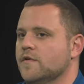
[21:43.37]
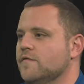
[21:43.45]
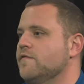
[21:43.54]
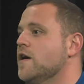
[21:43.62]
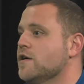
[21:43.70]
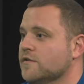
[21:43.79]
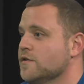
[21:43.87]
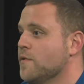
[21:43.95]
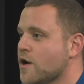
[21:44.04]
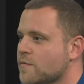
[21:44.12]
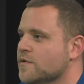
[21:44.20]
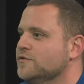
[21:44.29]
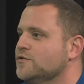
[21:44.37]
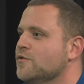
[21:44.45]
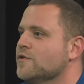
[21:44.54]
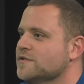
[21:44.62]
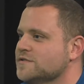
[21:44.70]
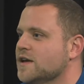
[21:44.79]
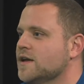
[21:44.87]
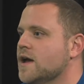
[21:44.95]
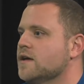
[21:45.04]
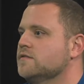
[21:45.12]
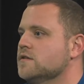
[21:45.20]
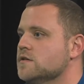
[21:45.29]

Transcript: fire department doors, I guess.